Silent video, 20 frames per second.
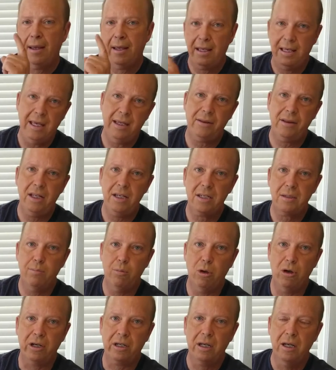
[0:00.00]
Get this
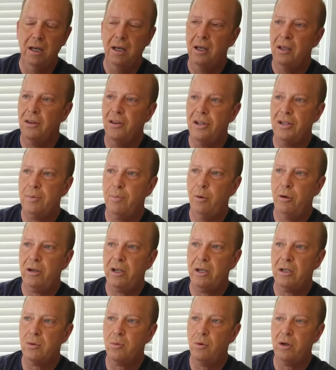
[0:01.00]
book. This book
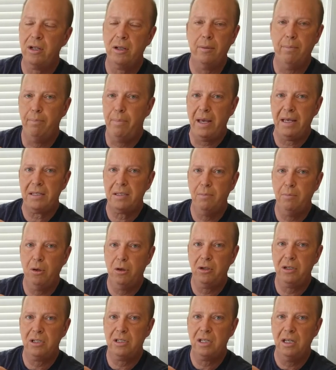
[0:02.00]
is one of the best
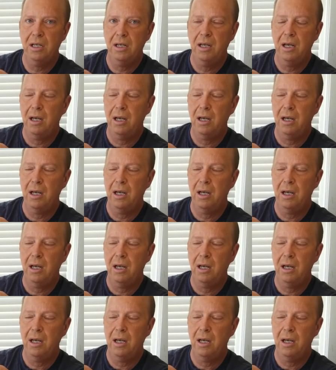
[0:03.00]
books